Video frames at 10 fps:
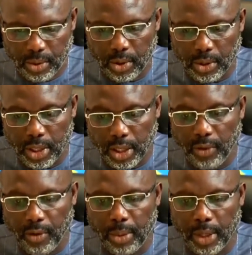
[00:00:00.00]

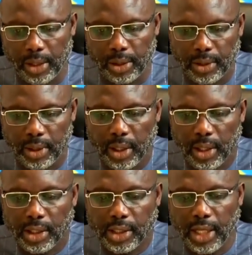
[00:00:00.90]
considerably
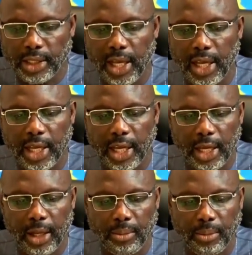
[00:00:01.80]
since it
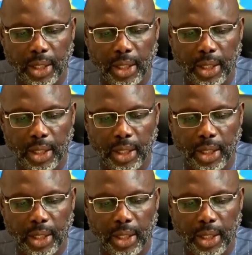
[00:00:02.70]
came